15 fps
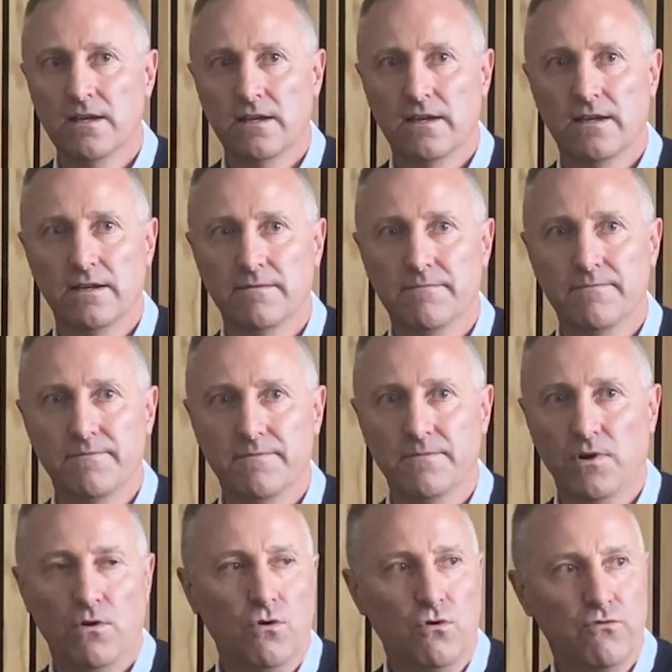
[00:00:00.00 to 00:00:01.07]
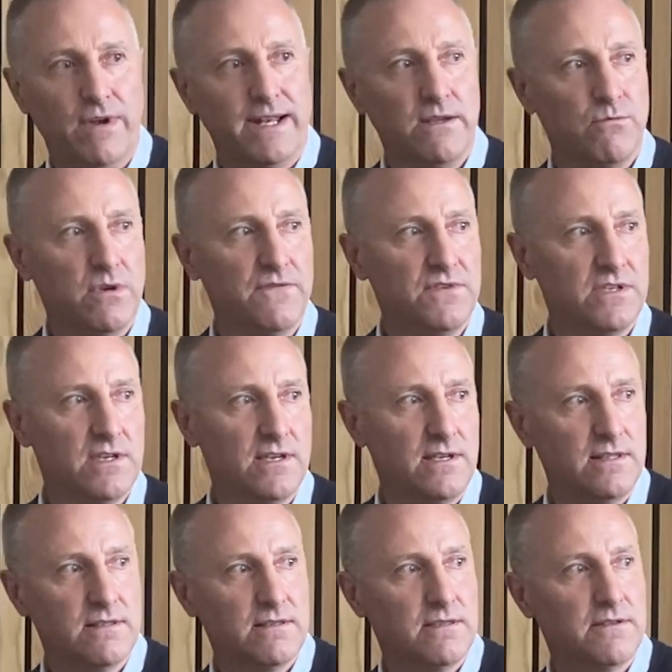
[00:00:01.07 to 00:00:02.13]
But already we've
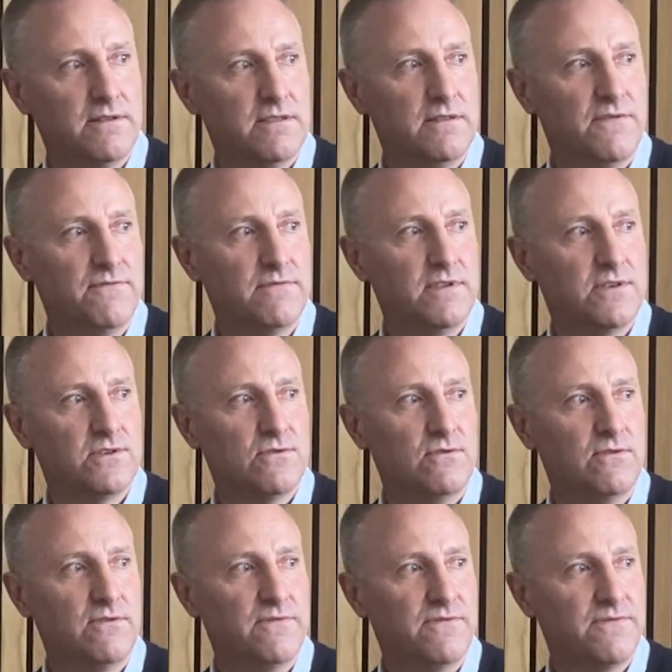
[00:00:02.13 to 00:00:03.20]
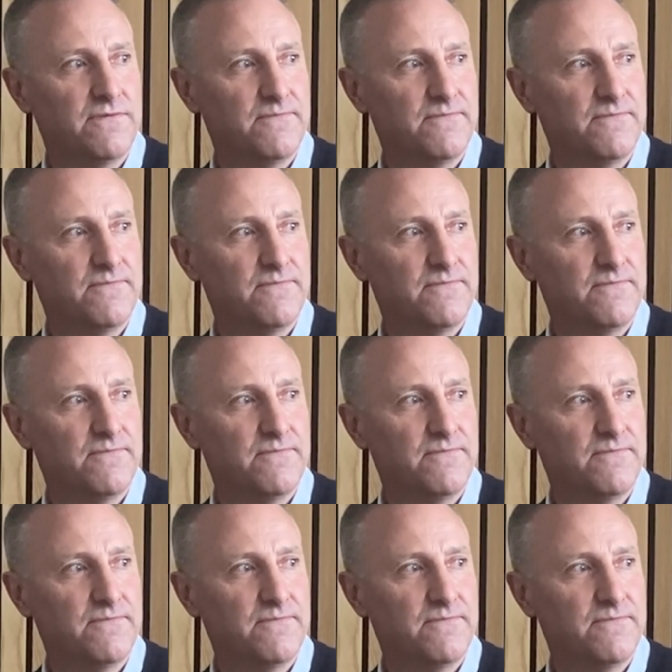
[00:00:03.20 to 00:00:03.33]
seen the sort of